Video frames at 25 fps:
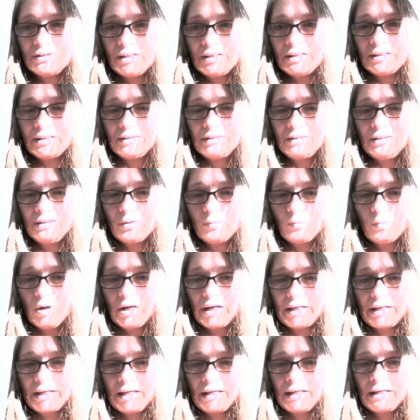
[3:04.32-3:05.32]
the
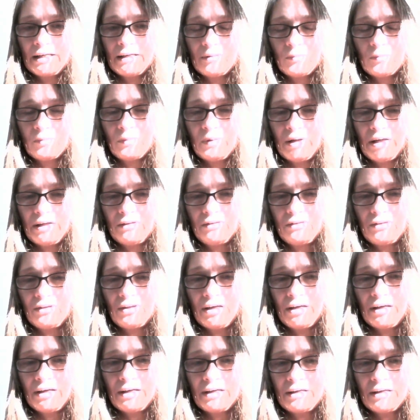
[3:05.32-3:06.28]
working with